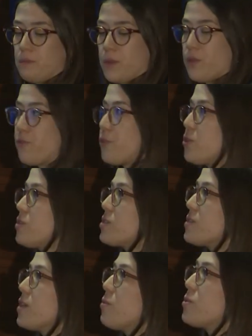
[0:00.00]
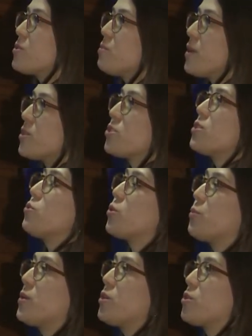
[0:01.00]
First, I want to mention
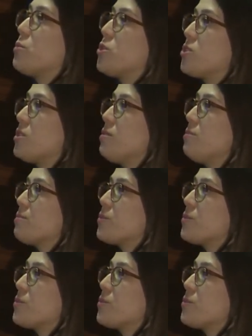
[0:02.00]
European Commission.